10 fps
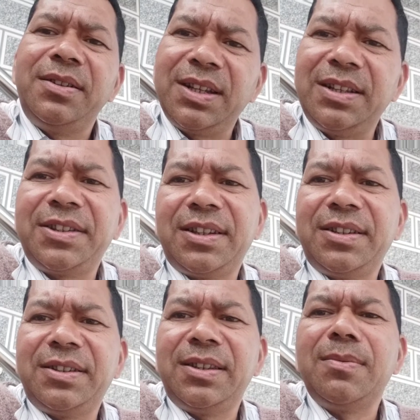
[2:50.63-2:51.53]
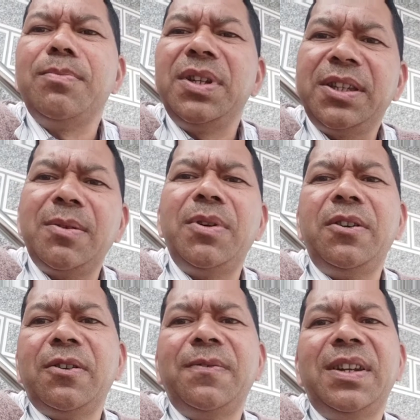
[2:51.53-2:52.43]
tells us the
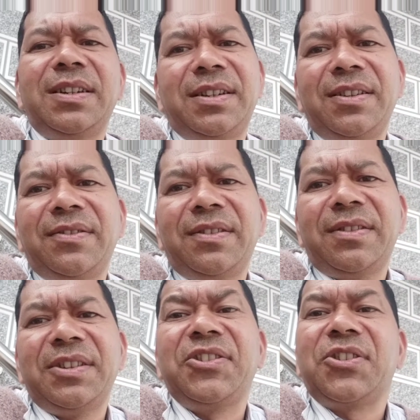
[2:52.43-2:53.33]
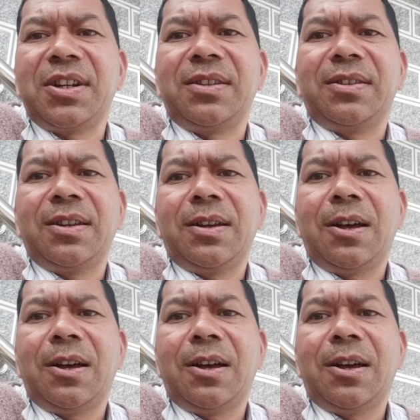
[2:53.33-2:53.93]
measurement of electric strength,